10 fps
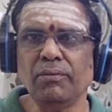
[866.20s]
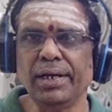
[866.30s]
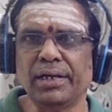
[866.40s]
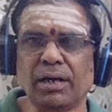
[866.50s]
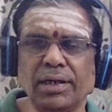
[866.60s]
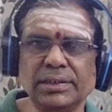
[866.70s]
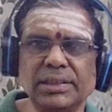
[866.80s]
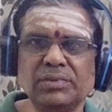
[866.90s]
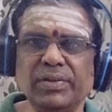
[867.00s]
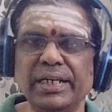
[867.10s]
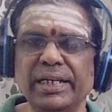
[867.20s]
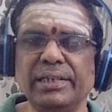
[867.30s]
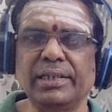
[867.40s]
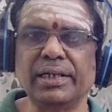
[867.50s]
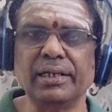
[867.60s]
It causes wear
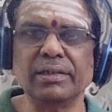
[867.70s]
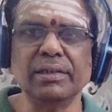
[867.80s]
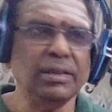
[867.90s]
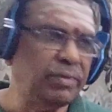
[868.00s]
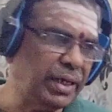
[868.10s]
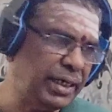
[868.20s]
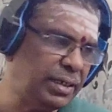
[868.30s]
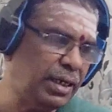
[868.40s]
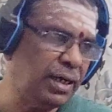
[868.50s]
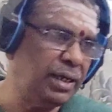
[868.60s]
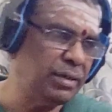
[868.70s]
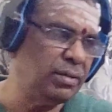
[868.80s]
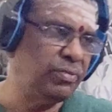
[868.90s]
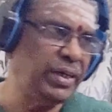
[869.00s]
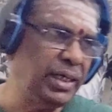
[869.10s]
and tear. When a tire,
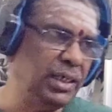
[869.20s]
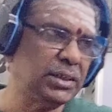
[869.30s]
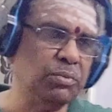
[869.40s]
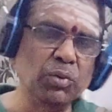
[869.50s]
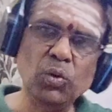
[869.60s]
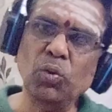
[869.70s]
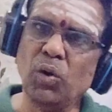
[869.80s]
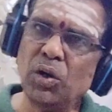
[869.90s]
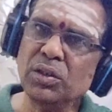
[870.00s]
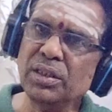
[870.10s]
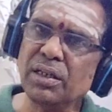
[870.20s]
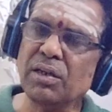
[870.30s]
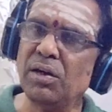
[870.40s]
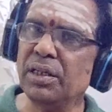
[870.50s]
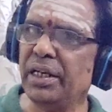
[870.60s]
the wheels move on the
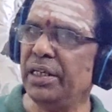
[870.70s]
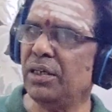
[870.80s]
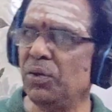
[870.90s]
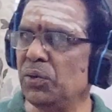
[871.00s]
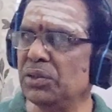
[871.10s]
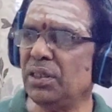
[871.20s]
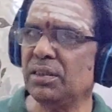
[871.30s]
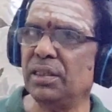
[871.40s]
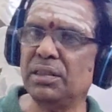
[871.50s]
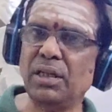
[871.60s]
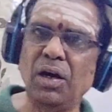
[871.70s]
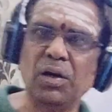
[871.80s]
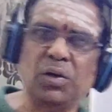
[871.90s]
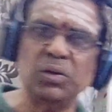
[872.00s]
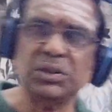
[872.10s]
concrete roads or the
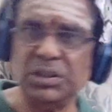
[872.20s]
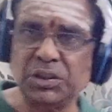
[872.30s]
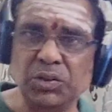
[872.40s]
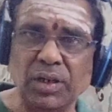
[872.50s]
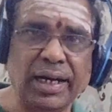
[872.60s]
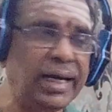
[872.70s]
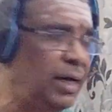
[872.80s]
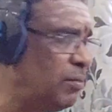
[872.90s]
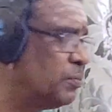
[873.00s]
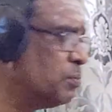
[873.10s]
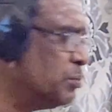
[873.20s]
tar roads that you have,